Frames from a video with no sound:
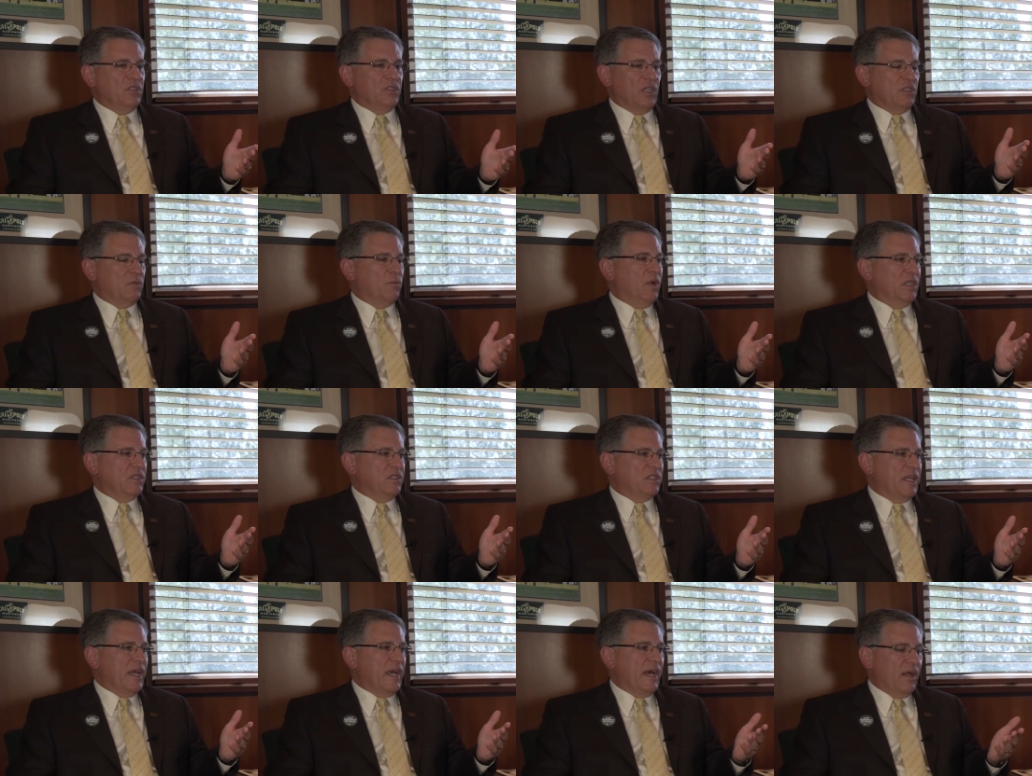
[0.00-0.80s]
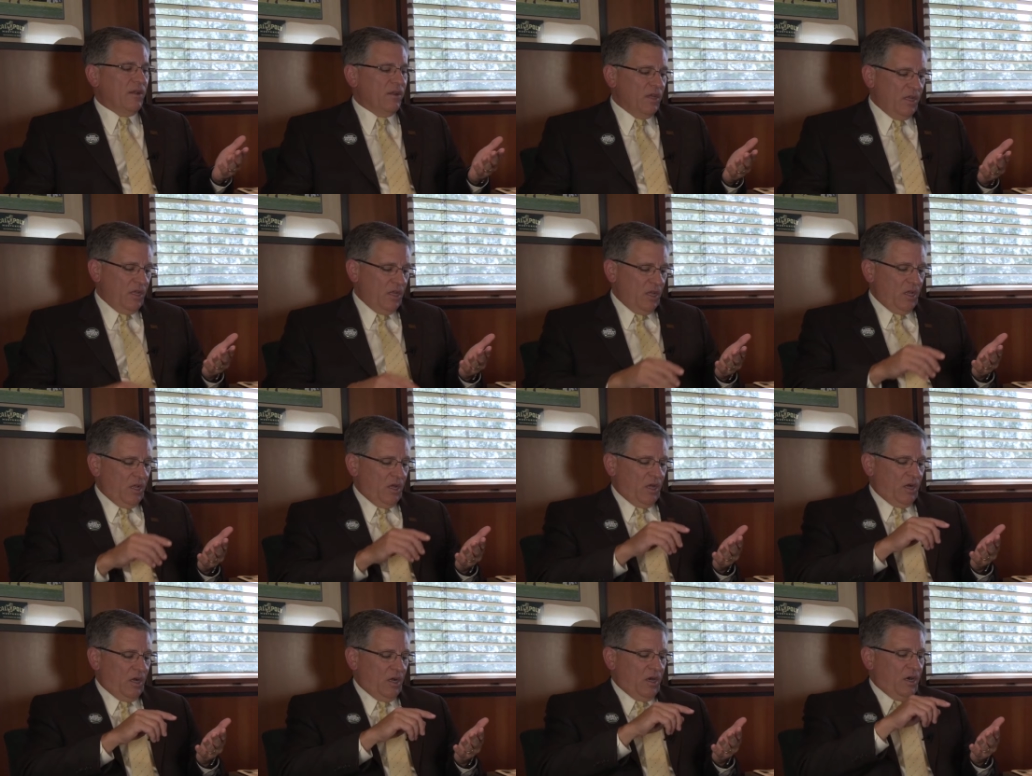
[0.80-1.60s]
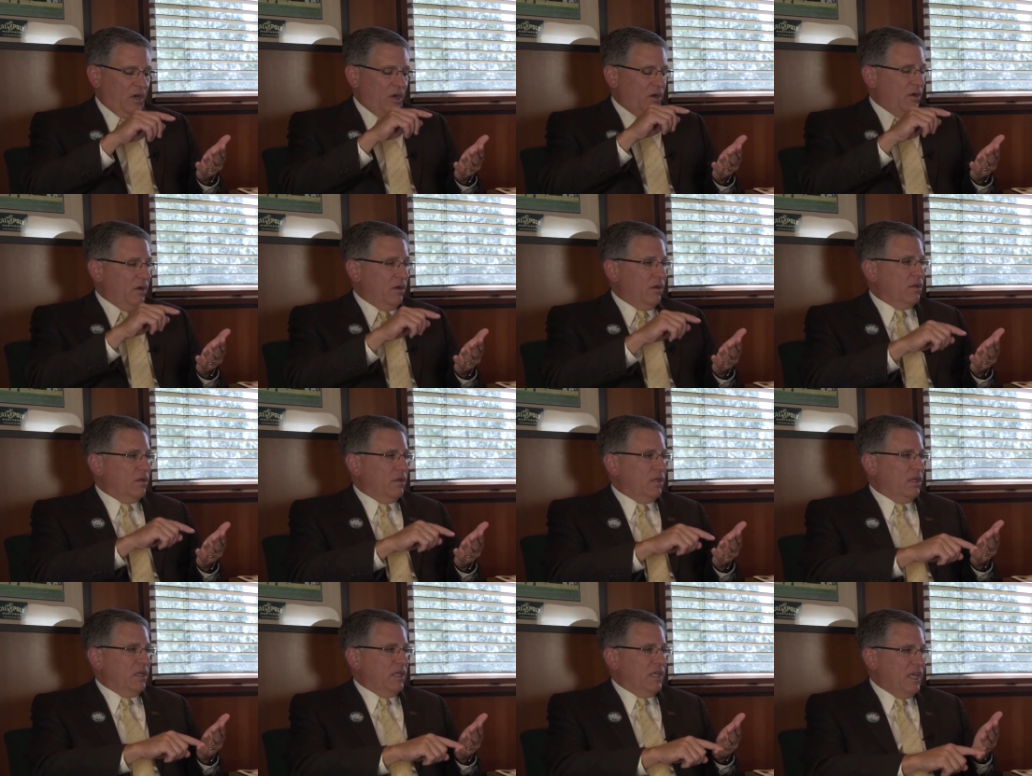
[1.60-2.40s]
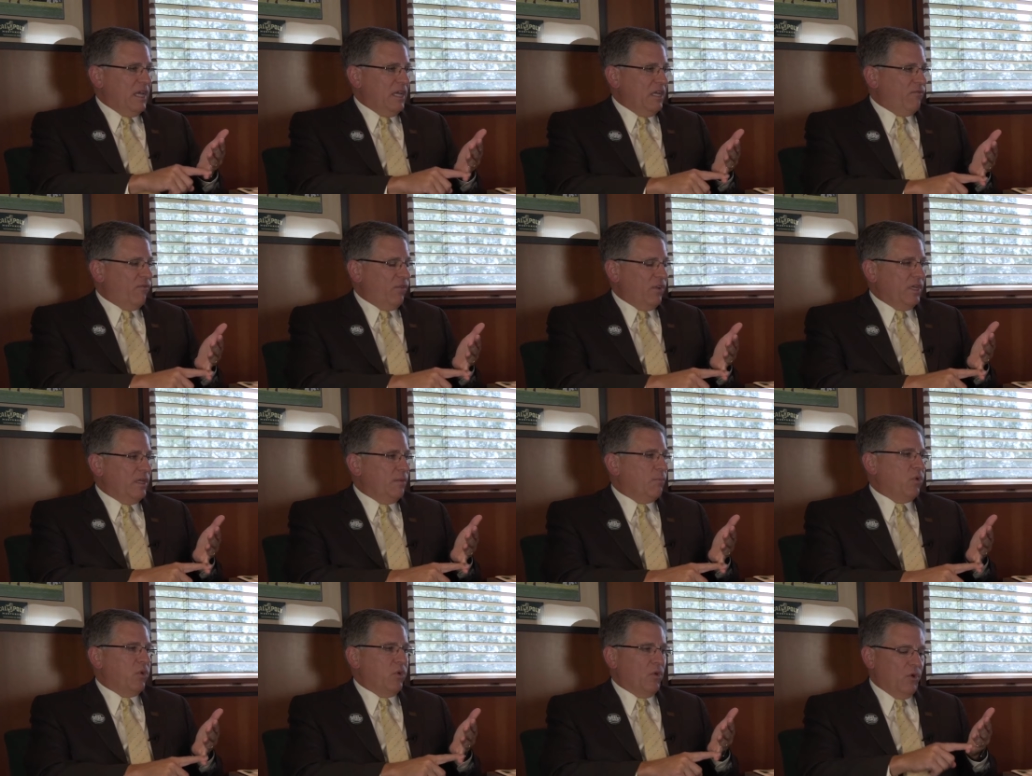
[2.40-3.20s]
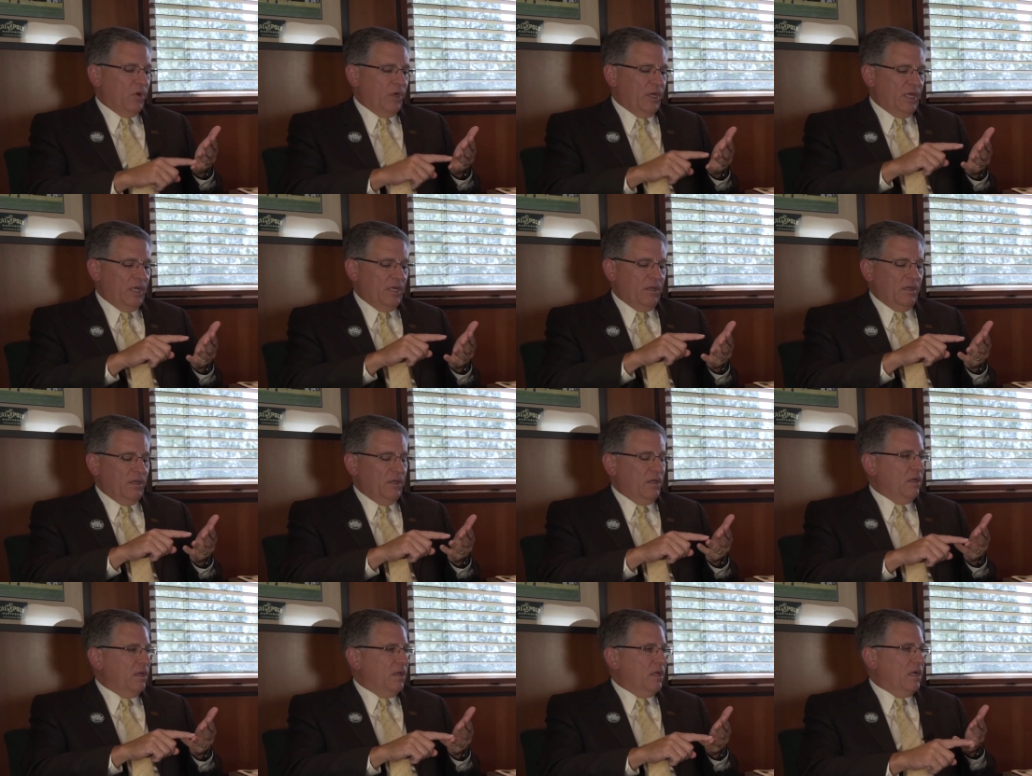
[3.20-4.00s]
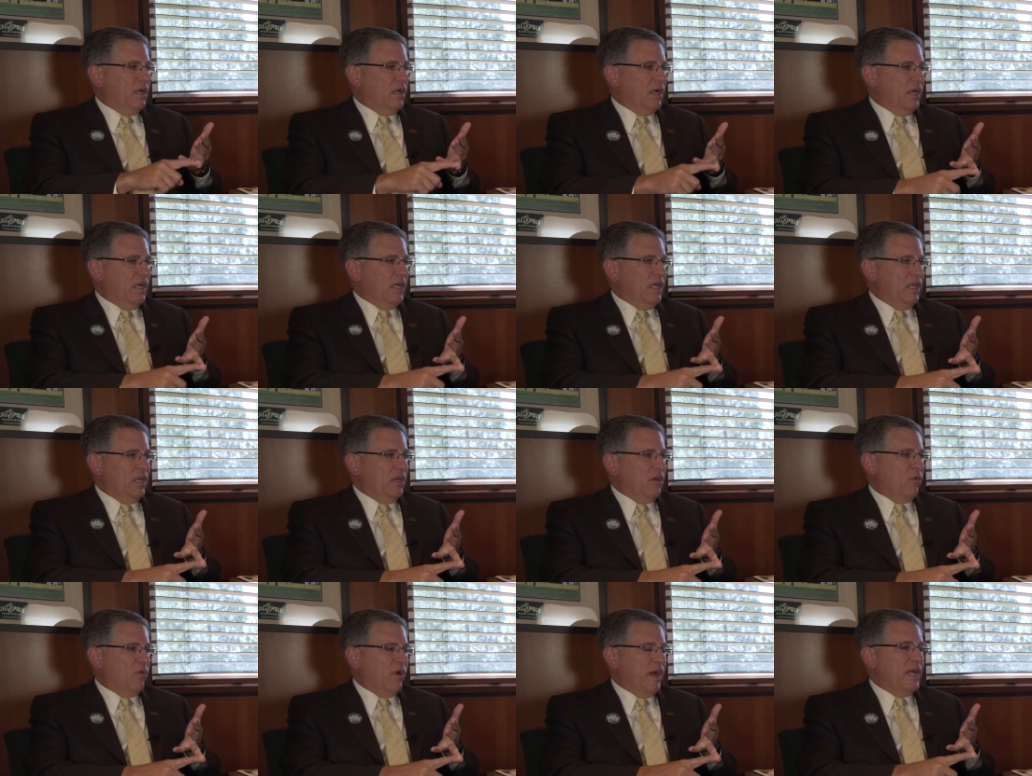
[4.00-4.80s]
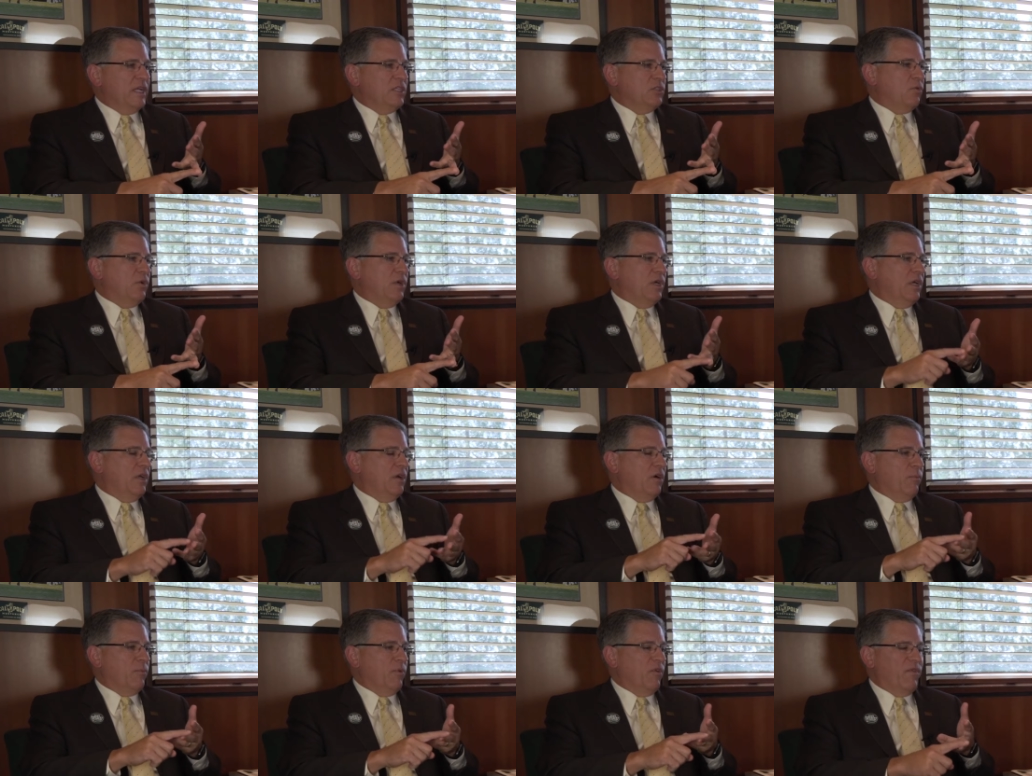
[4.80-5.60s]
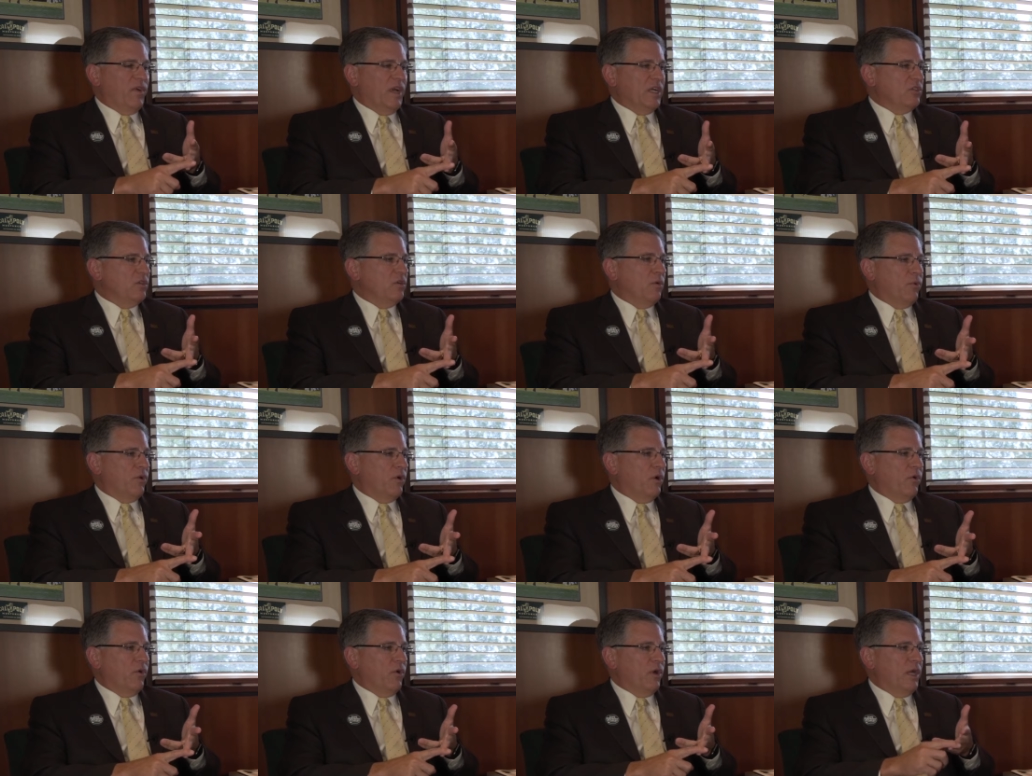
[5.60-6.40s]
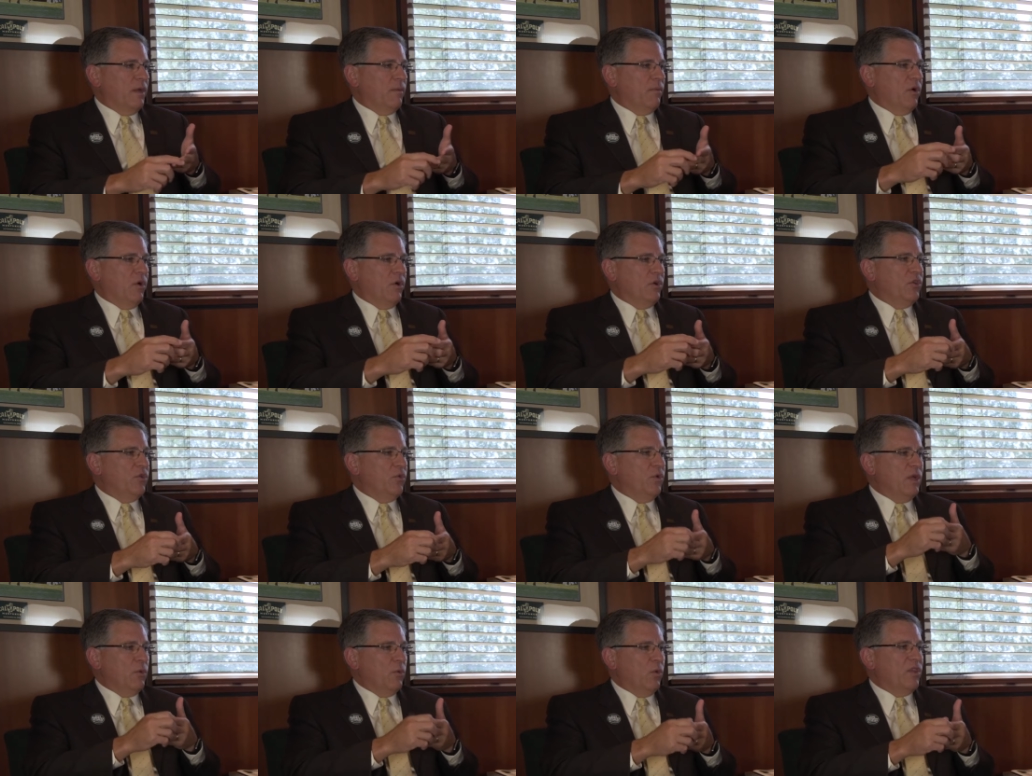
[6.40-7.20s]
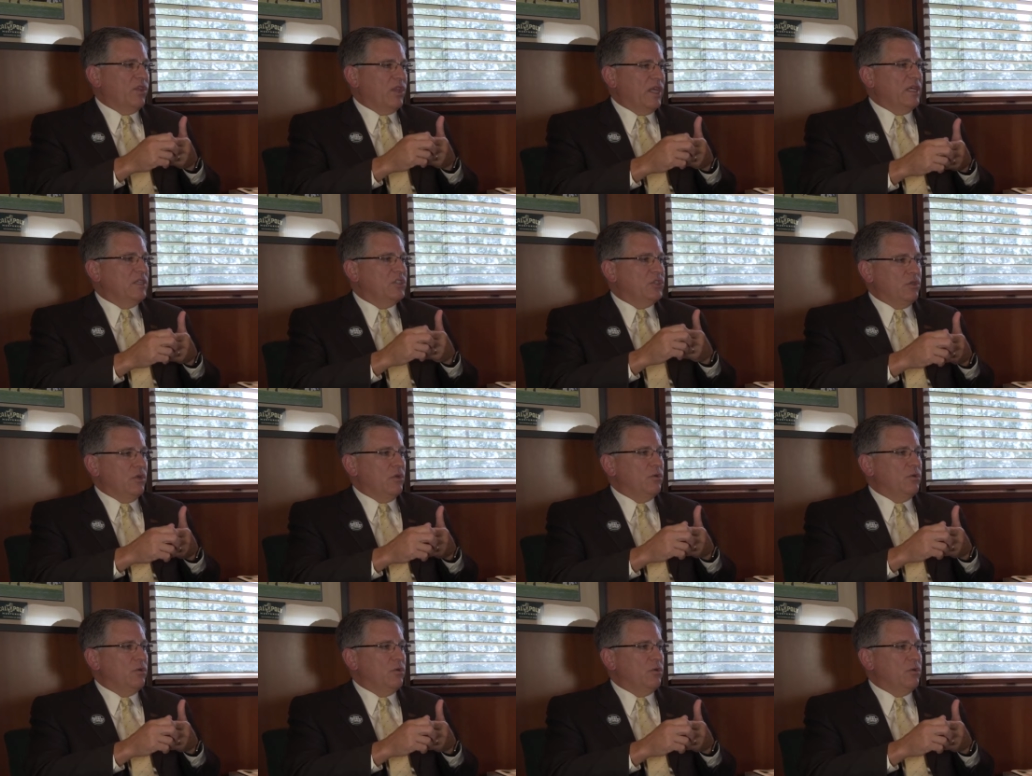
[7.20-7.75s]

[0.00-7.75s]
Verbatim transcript: six months out are gainfully employed uh, in a graduate or professional program or doing what they,